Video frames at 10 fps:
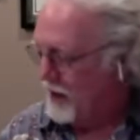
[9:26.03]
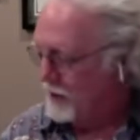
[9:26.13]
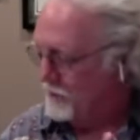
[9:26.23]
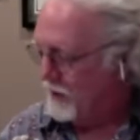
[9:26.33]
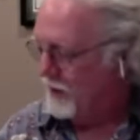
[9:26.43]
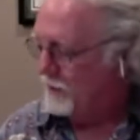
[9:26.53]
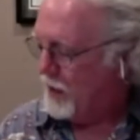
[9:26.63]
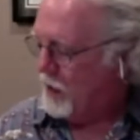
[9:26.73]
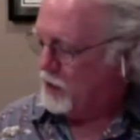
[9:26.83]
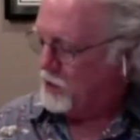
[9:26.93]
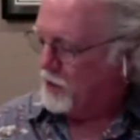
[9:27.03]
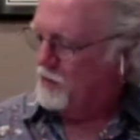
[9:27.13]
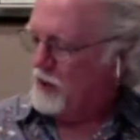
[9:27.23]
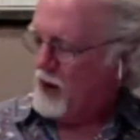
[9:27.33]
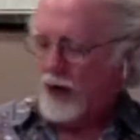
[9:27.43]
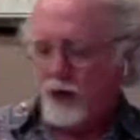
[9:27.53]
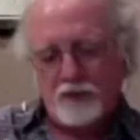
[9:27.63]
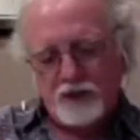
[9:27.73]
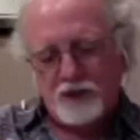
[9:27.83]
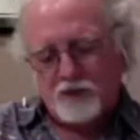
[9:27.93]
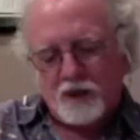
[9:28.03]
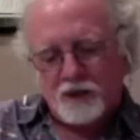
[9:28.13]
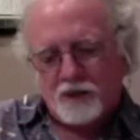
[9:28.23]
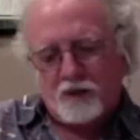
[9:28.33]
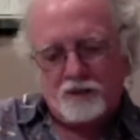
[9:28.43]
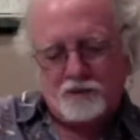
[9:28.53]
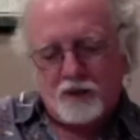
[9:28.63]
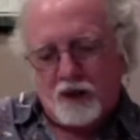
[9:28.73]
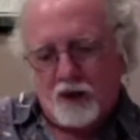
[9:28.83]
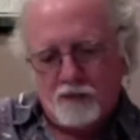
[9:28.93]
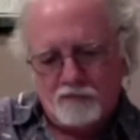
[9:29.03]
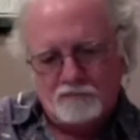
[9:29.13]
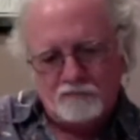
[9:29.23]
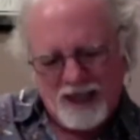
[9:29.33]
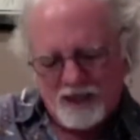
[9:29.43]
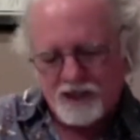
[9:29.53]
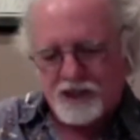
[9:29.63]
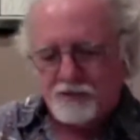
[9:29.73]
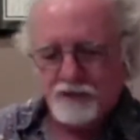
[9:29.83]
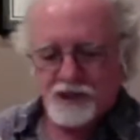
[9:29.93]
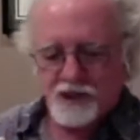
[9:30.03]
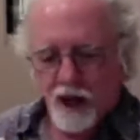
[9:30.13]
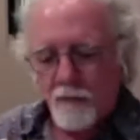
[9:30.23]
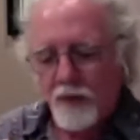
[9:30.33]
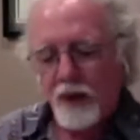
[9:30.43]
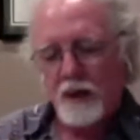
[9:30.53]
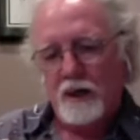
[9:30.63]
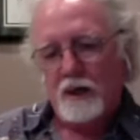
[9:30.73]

And so let me back up. I just want to sort of take this step by step.